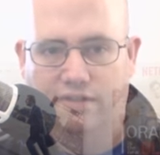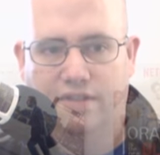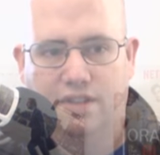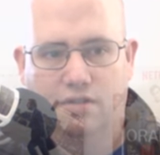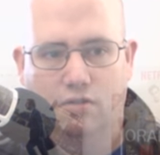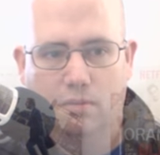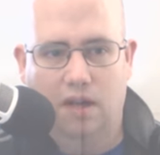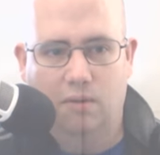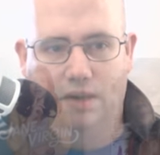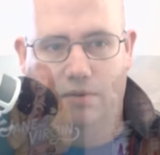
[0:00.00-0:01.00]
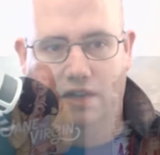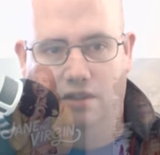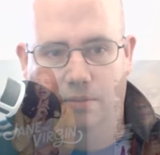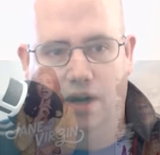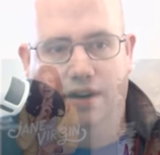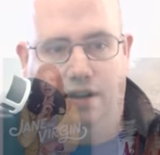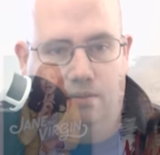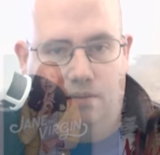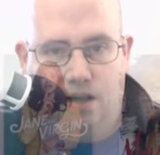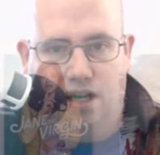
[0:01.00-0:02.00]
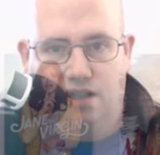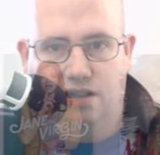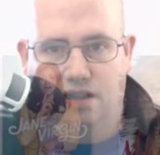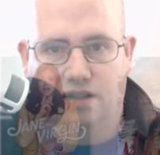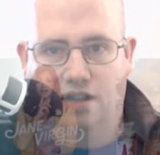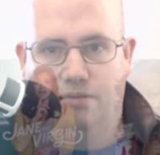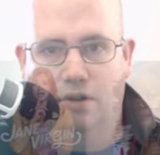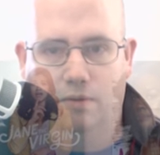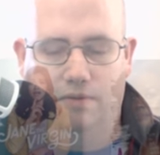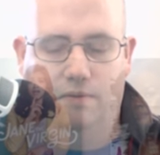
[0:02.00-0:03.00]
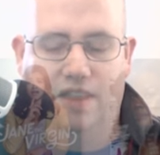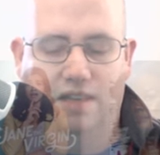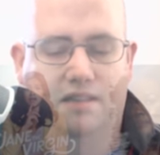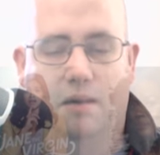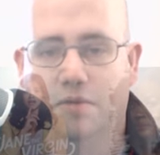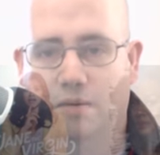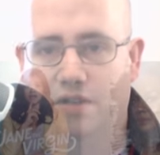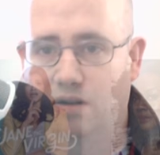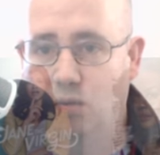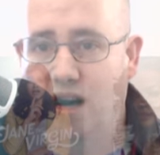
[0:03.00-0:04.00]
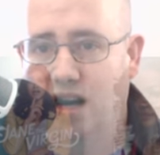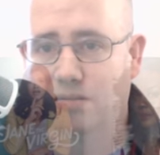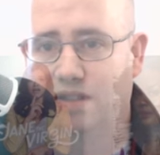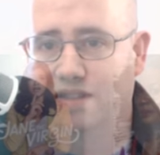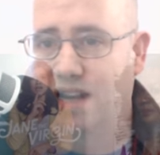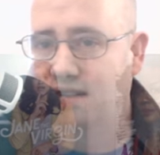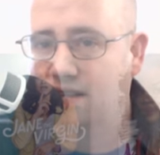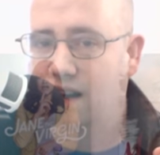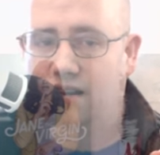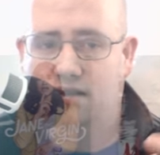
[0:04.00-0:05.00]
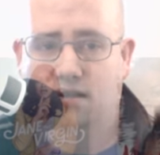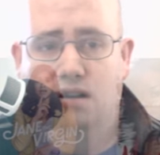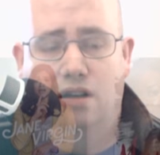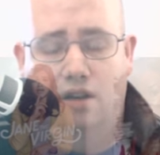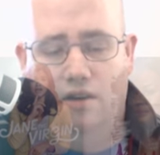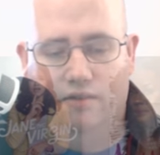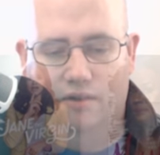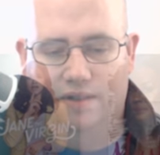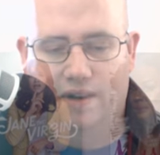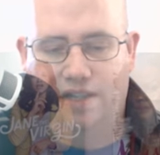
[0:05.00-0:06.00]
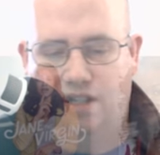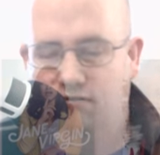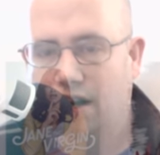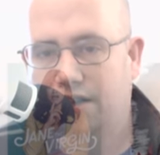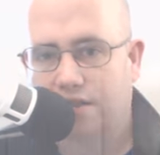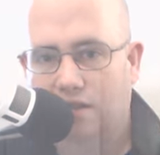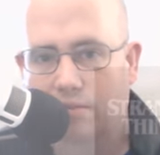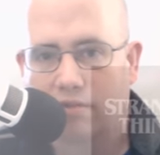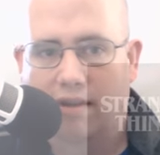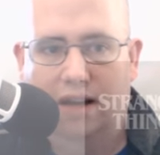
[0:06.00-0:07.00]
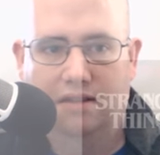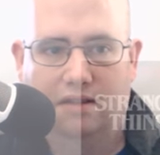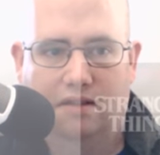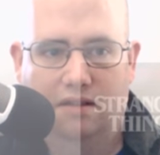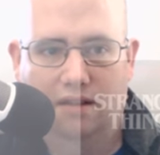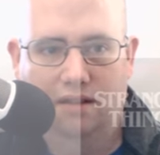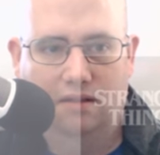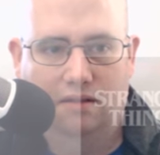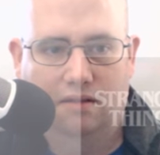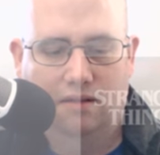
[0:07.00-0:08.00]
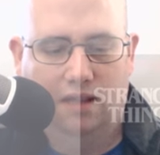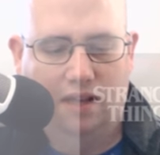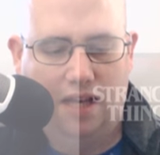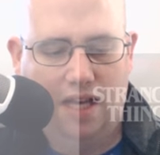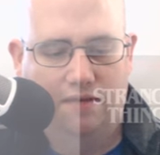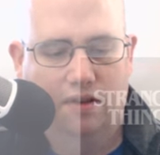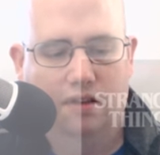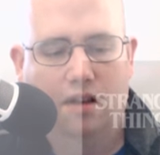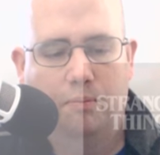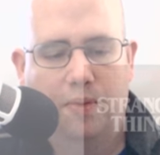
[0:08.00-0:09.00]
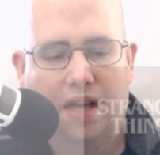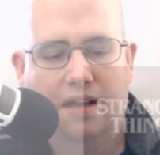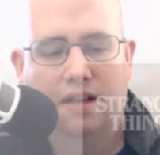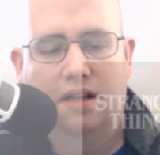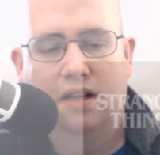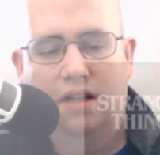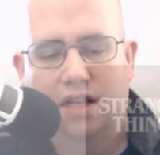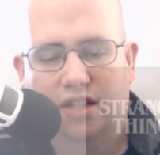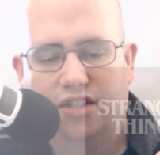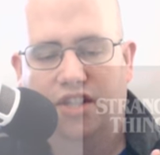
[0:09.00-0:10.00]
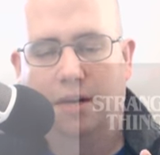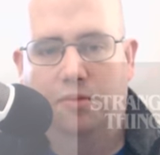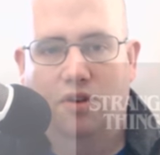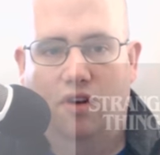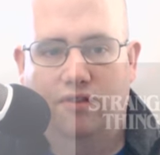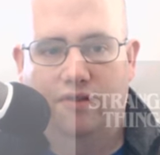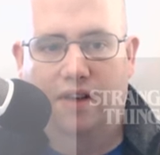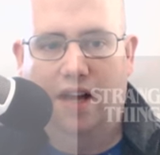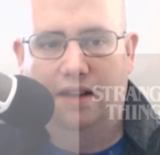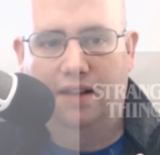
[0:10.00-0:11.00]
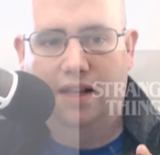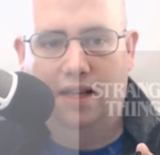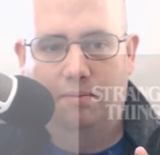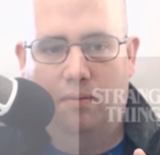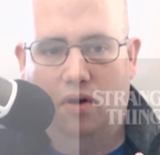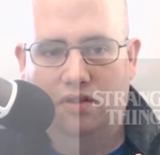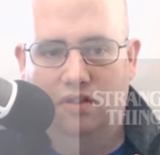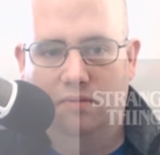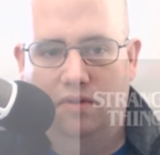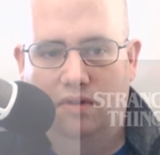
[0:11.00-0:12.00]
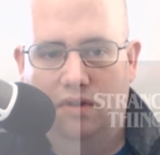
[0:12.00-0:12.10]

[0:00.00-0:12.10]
want a physical remote. When you press the button, it actually does something. With this, sometimes you can wait up to ten seconds for it to actually register, press, and even a bit has chipped off at the bottom